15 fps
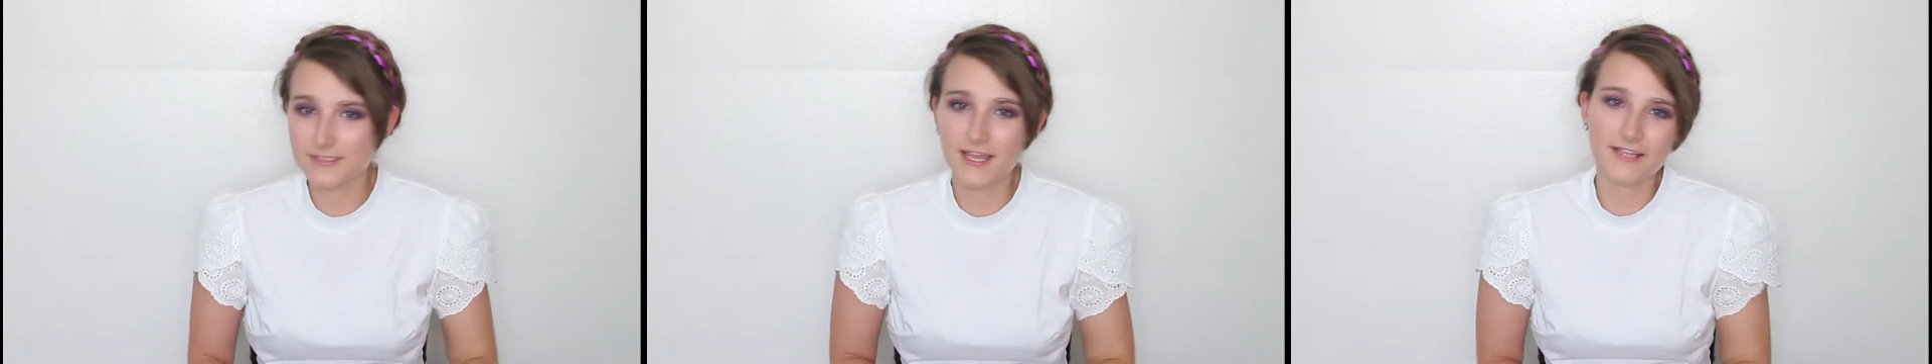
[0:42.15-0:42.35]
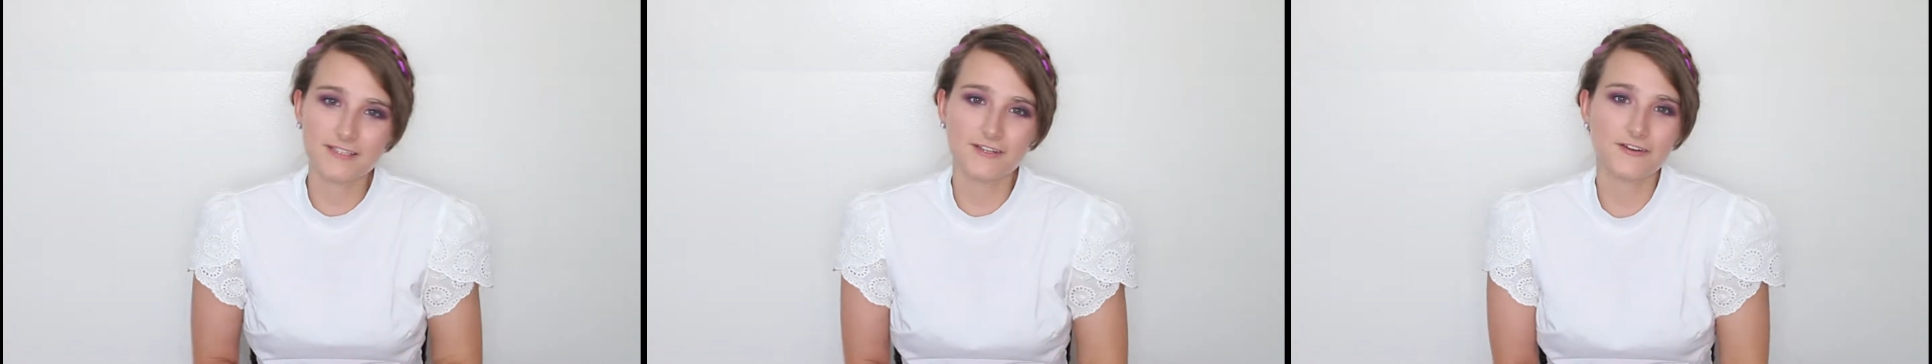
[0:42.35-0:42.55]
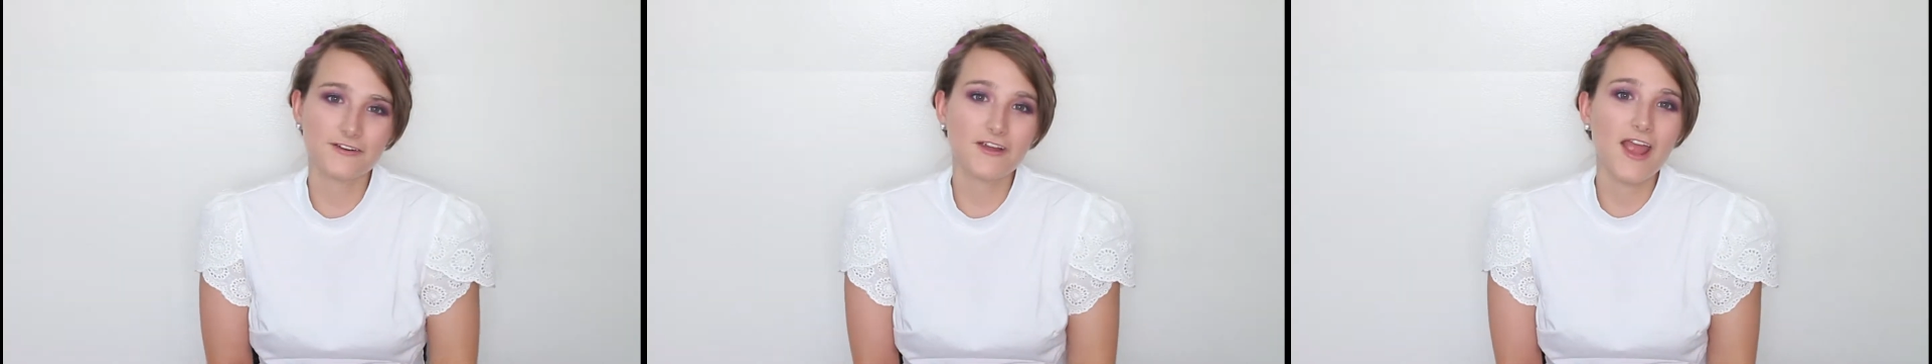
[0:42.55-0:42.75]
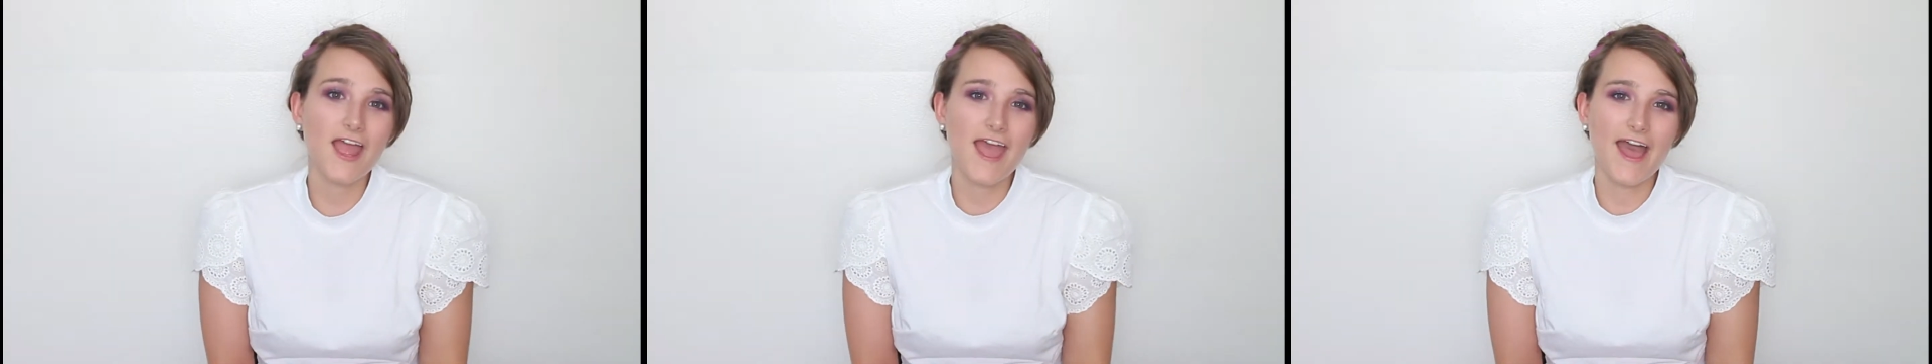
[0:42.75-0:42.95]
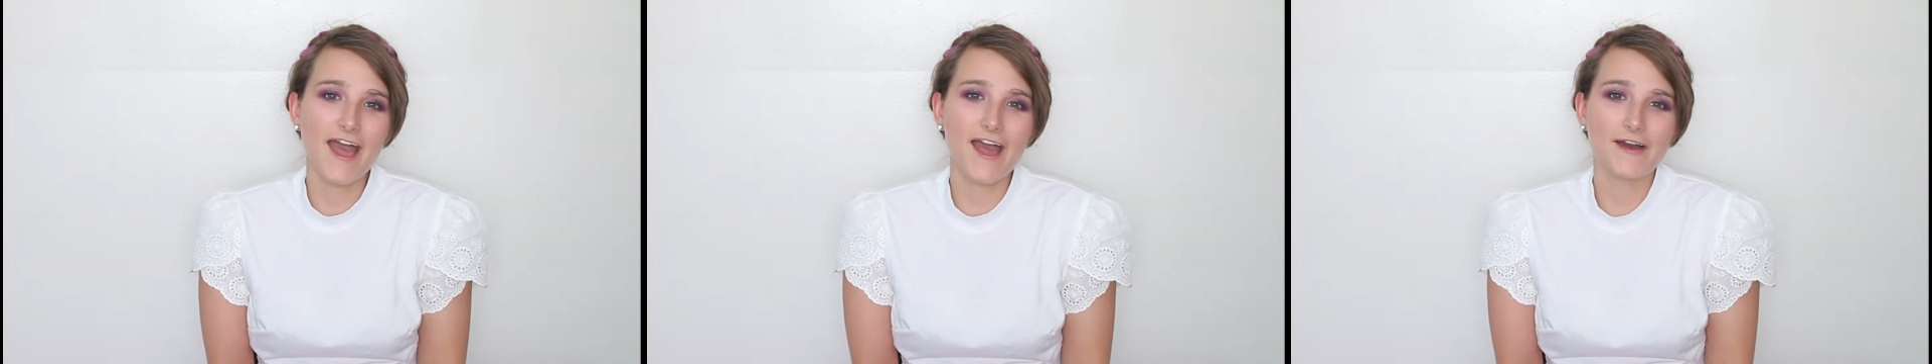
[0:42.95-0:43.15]
that's her
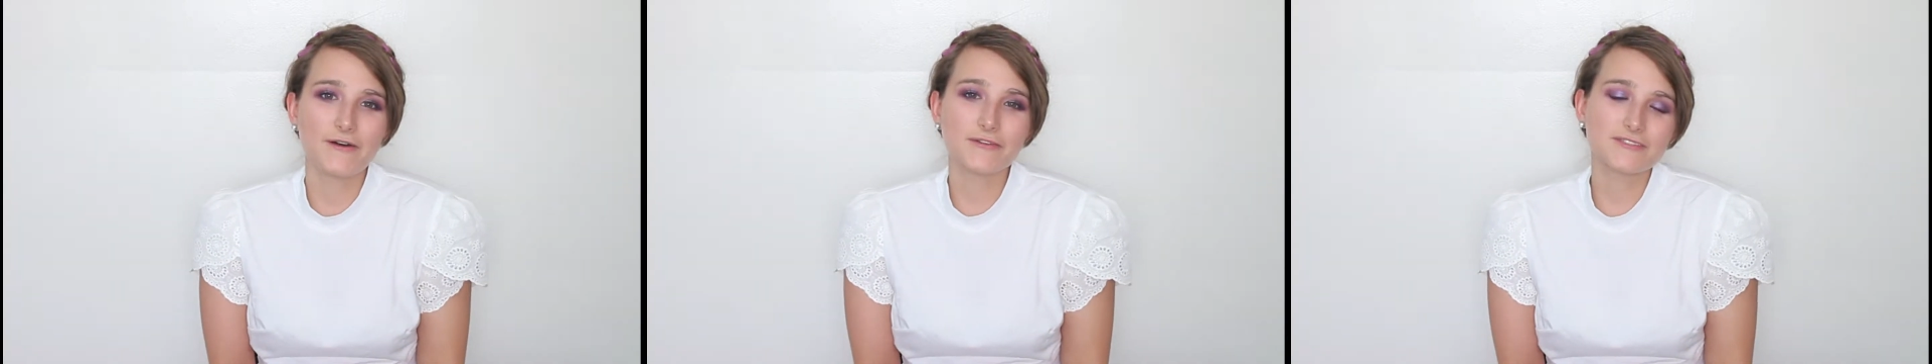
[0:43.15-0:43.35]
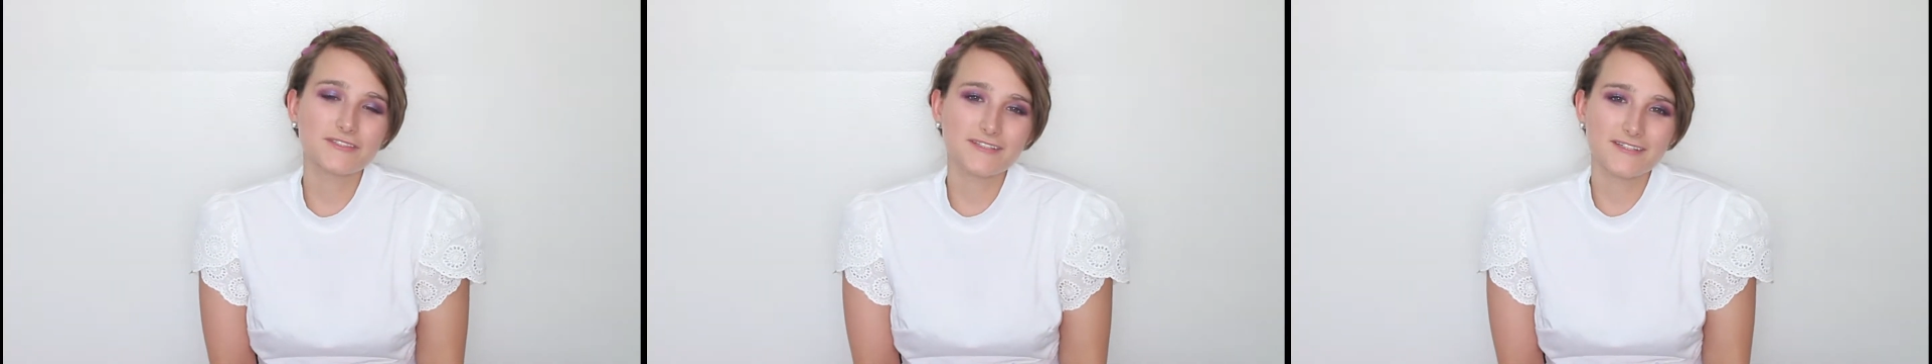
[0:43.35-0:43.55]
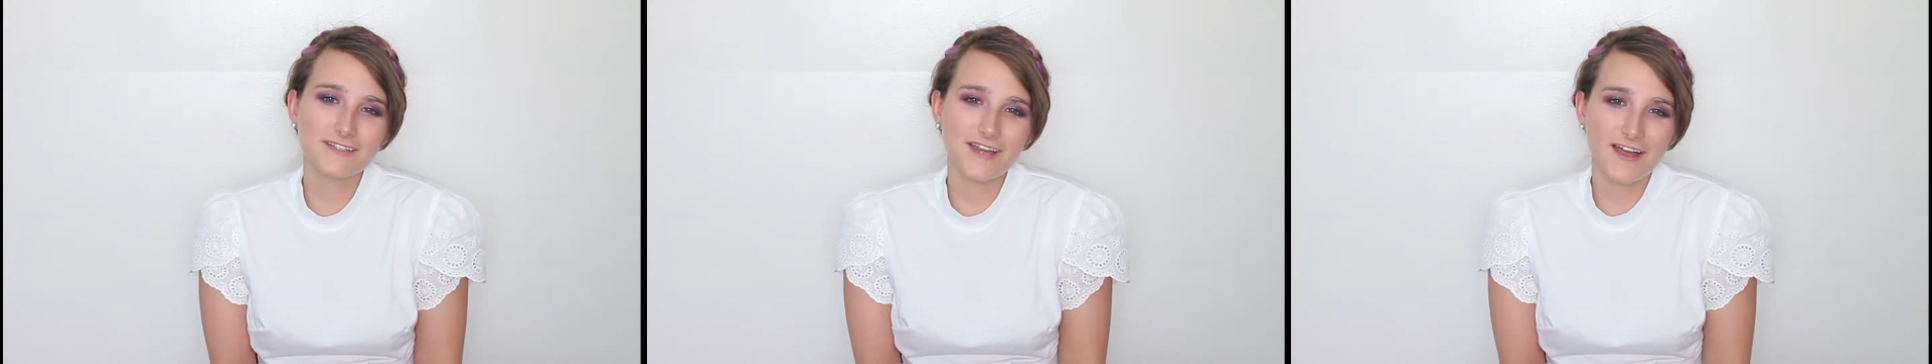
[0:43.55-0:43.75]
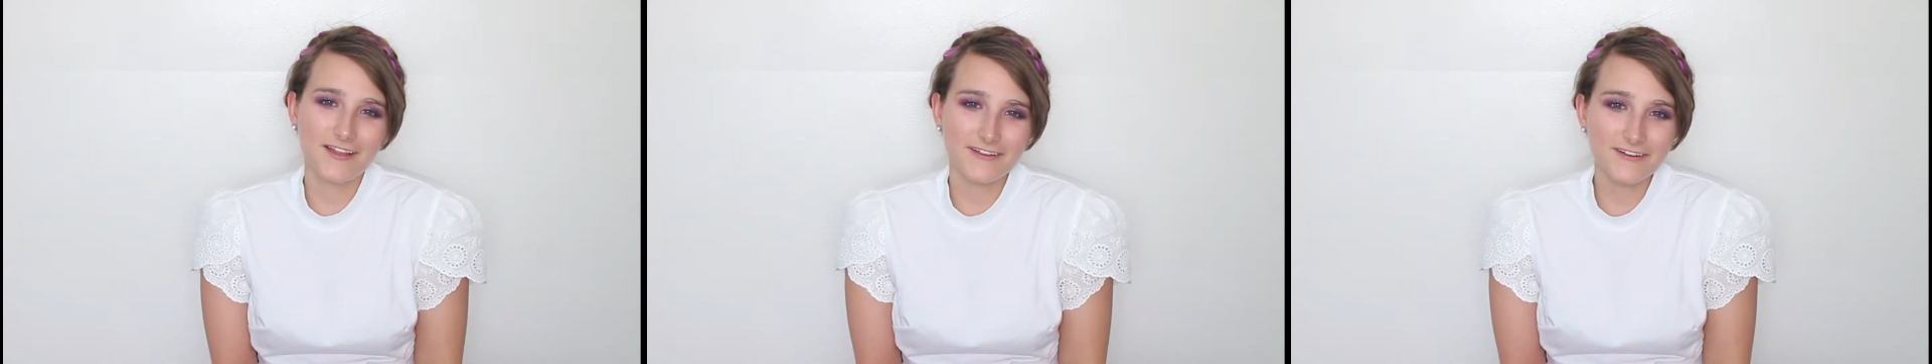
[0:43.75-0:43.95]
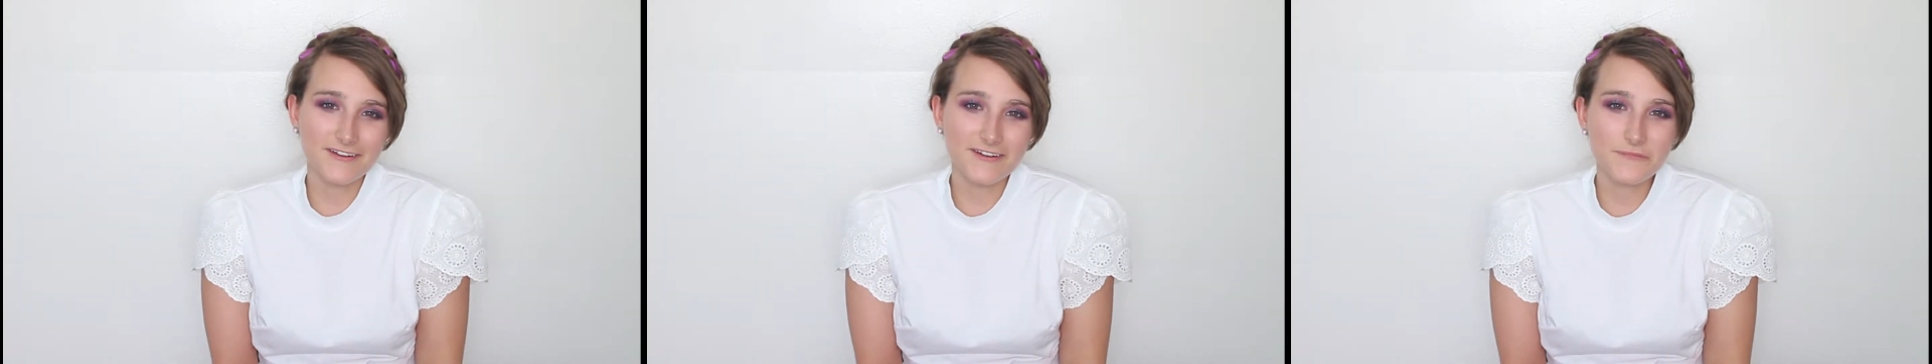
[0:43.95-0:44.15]
house
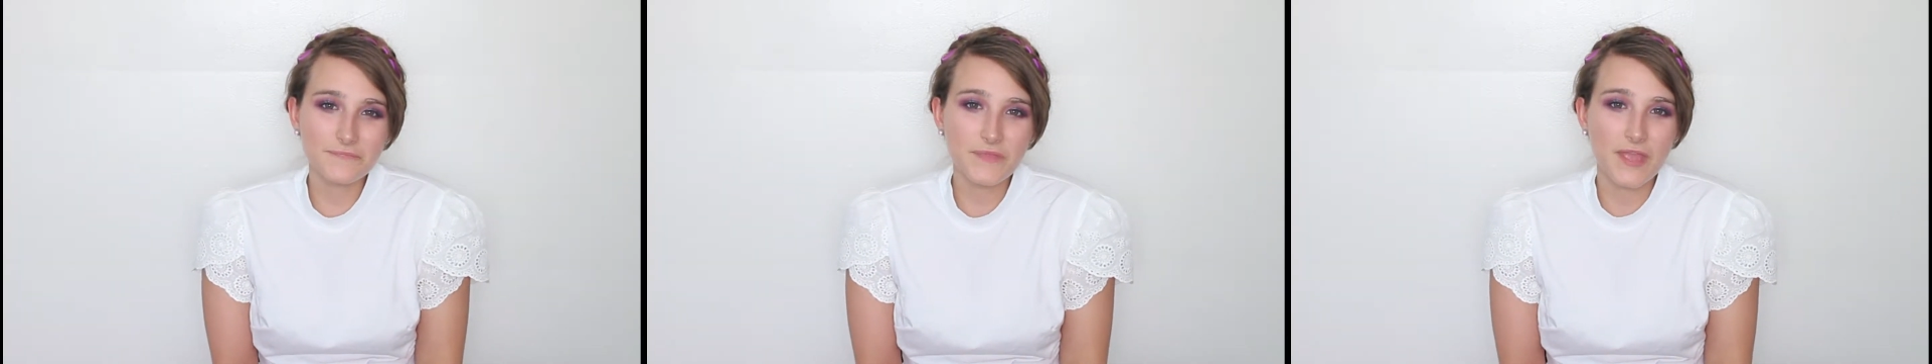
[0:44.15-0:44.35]
color.